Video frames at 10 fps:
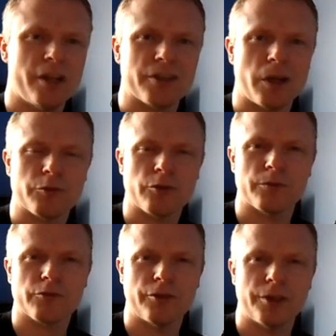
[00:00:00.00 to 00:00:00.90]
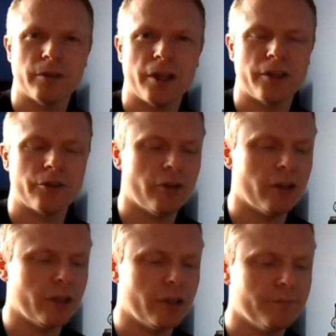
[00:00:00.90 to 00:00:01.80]
telescope sort of screen and you're
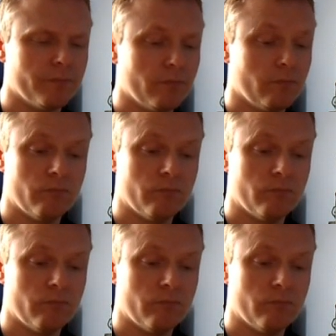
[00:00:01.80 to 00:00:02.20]
trying to